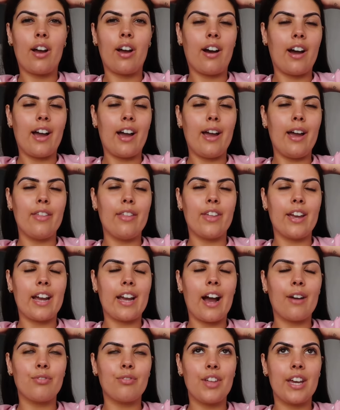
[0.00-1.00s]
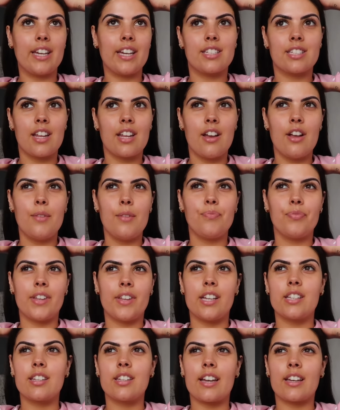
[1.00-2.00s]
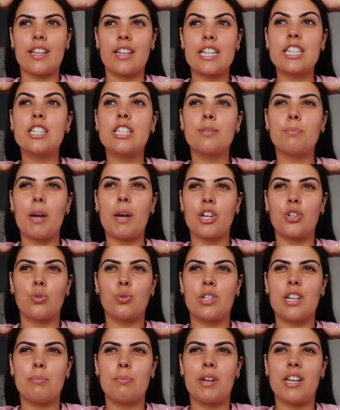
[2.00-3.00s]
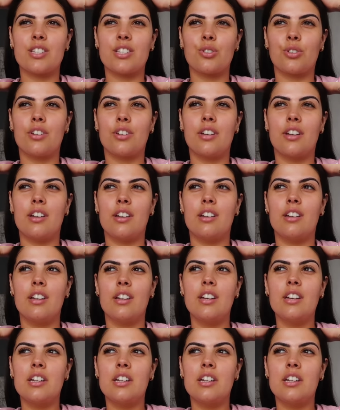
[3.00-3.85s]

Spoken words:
They have this, it's like their specialty, but it's on a